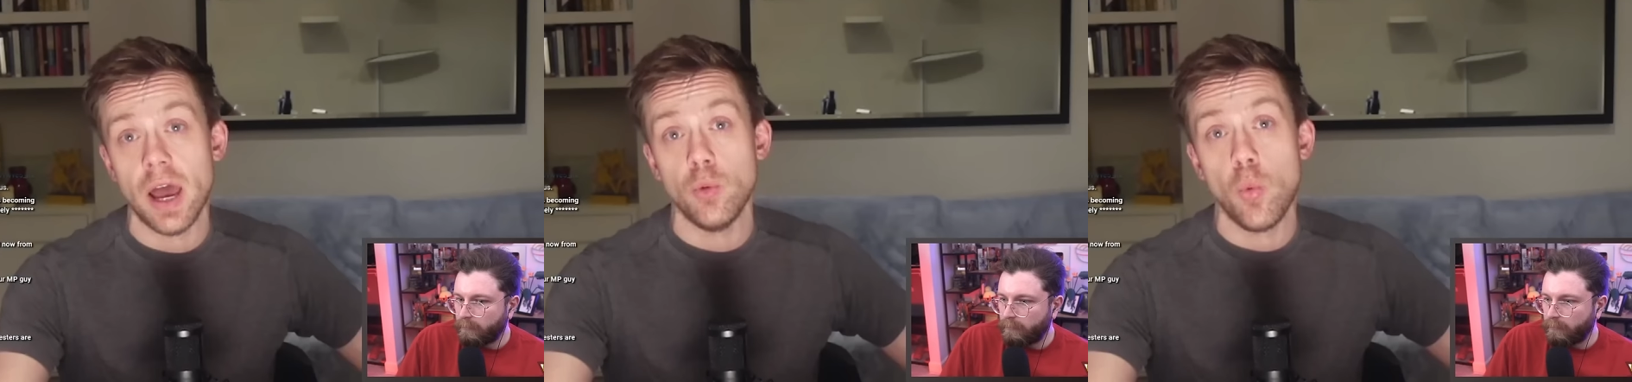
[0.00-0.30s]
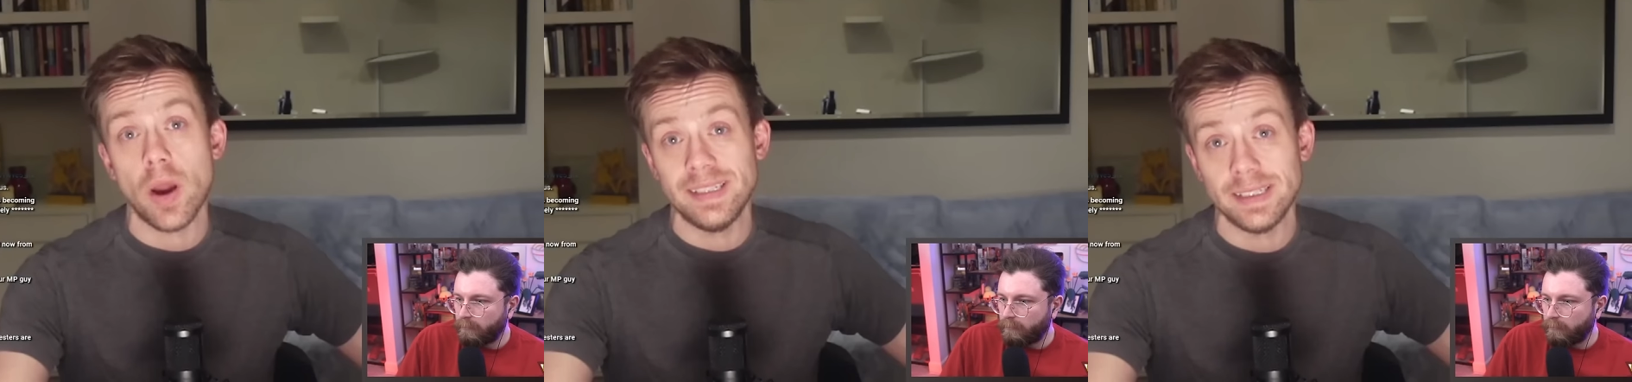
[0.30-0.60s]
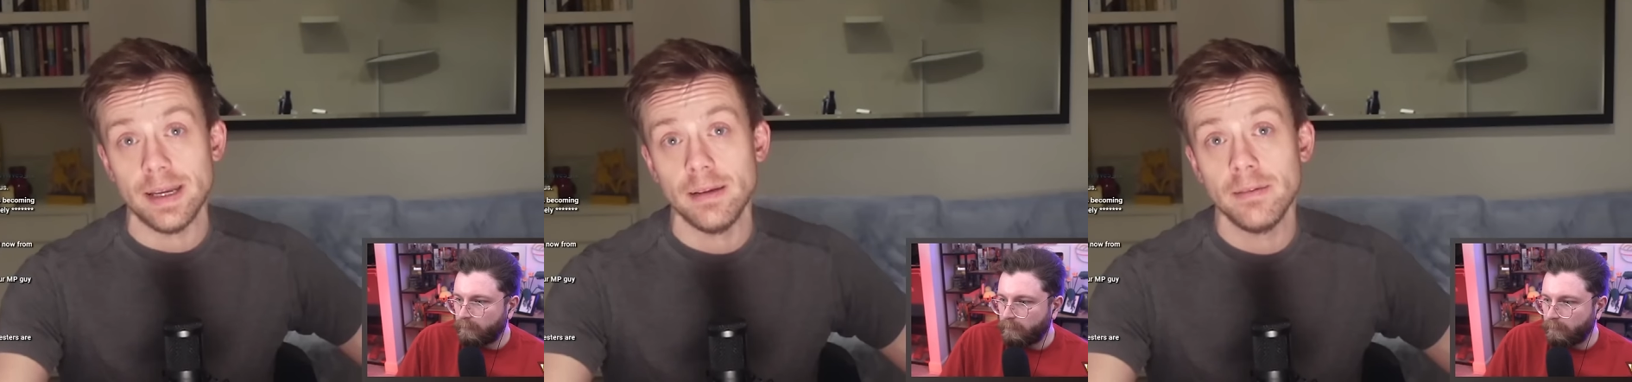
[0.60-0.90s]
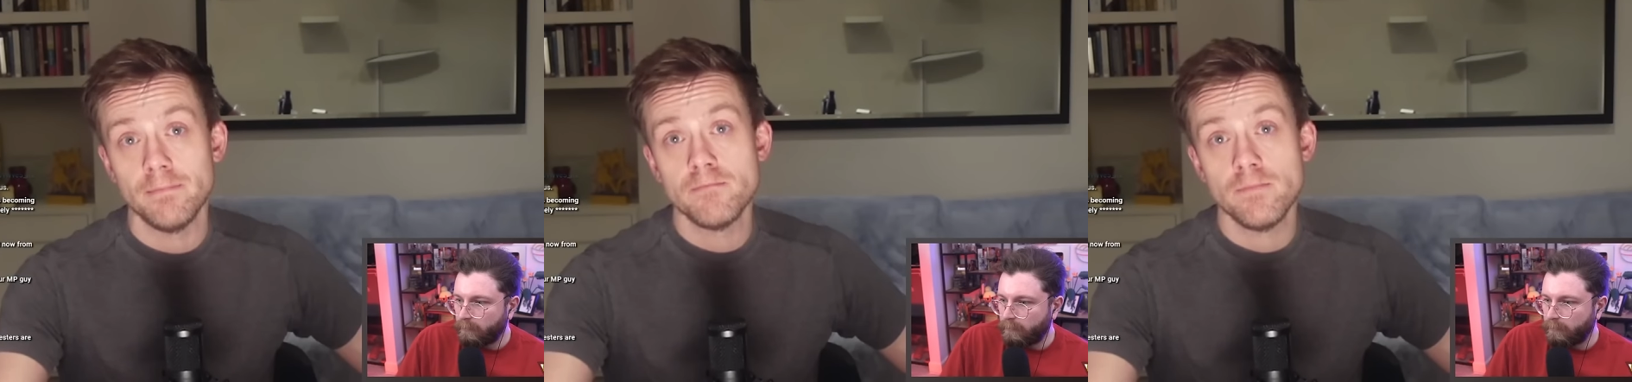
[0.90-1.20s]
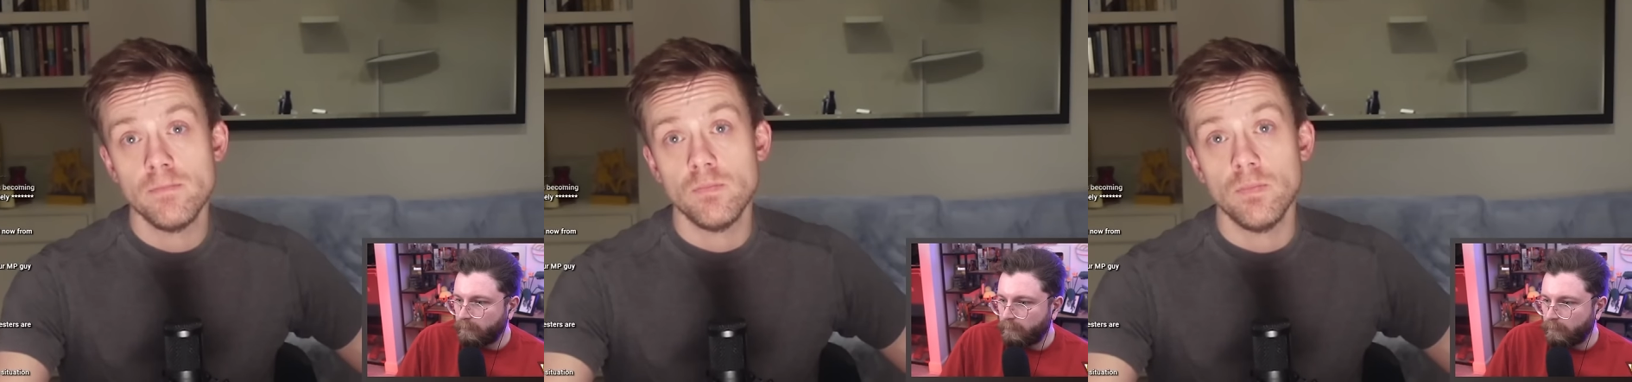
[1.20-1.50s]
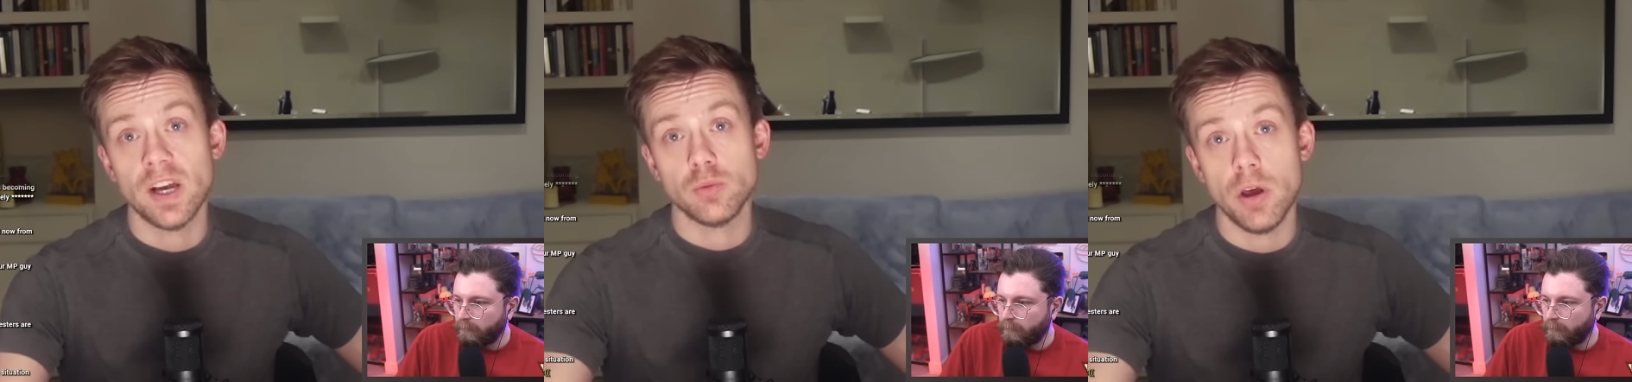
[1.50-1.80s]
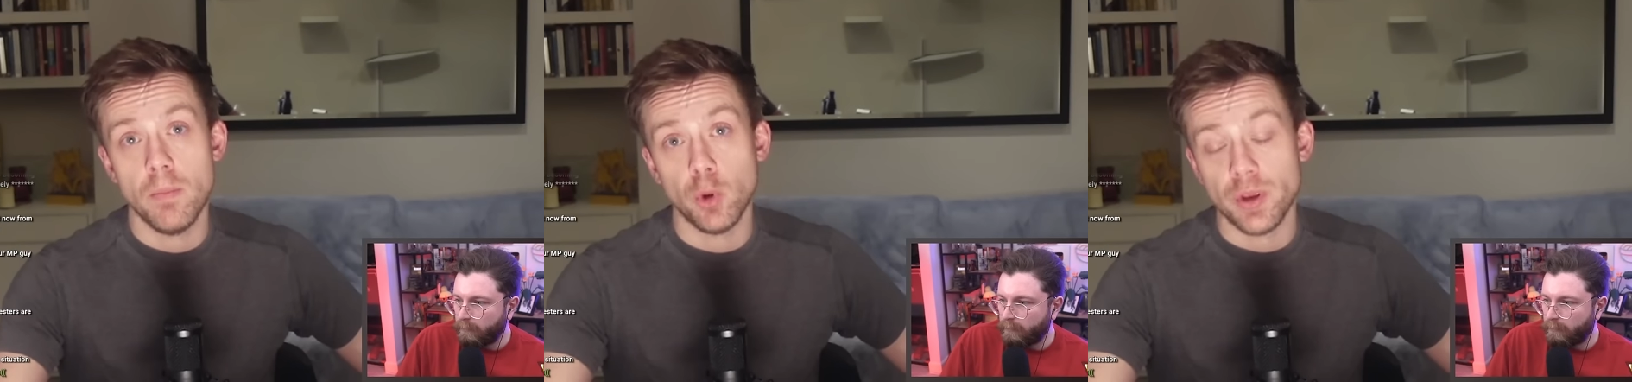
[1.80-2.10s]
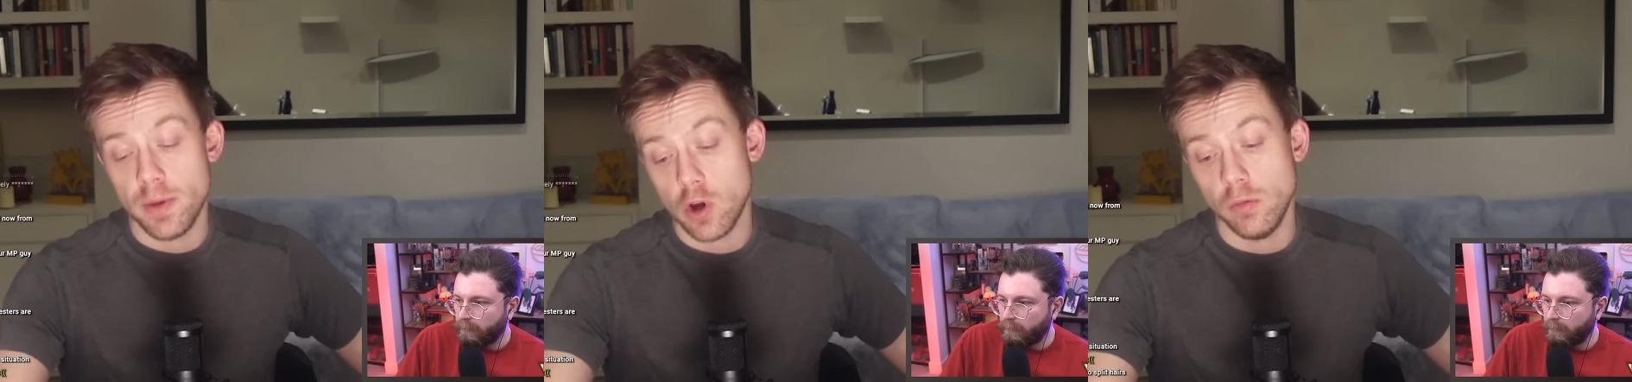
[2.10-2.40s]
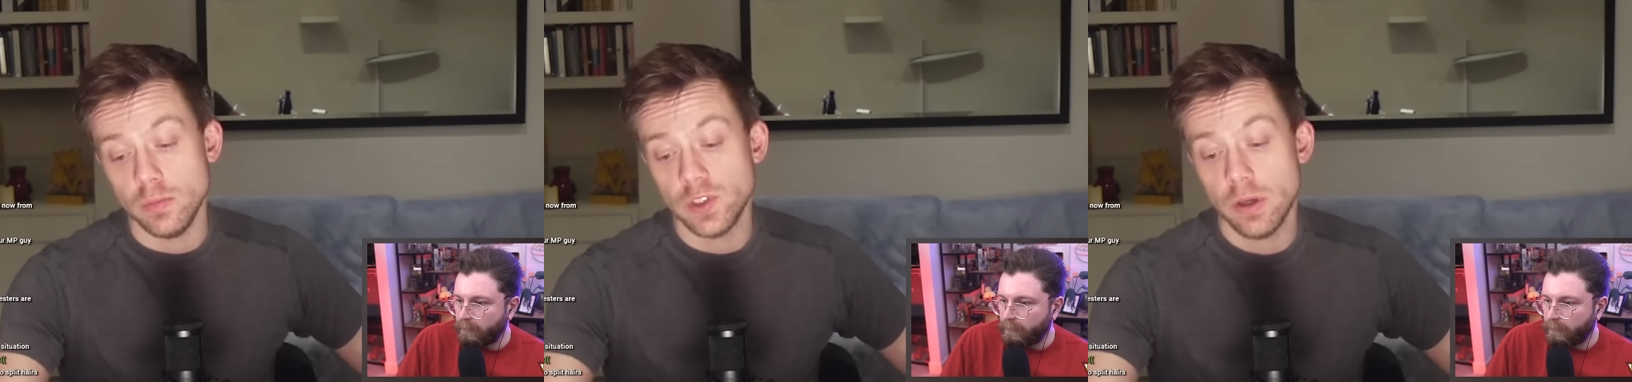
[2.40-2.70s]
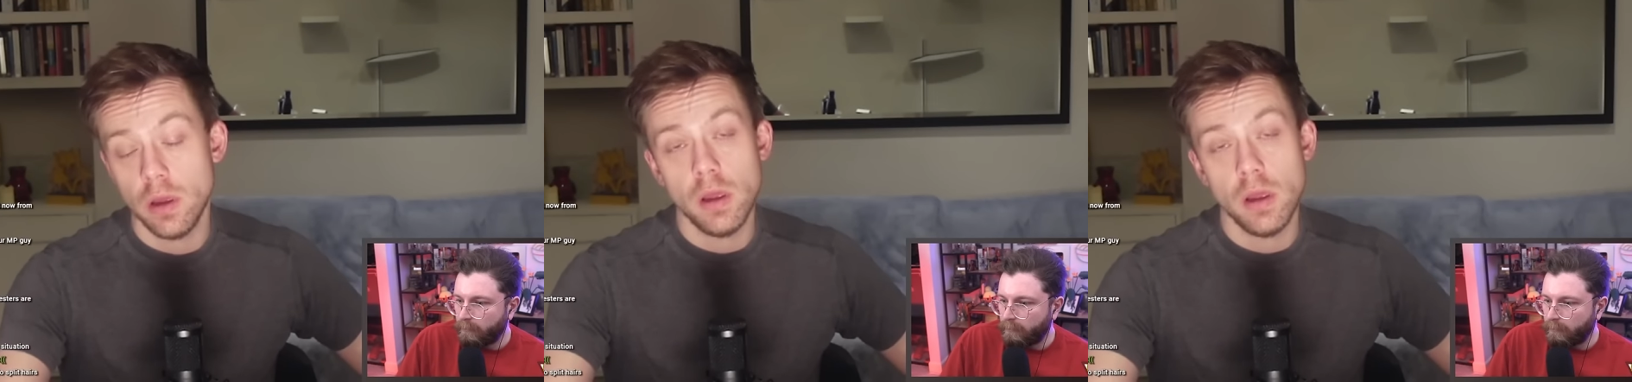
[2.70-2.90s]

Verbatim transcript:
Speaker 1: and wasting. That's where the body becomes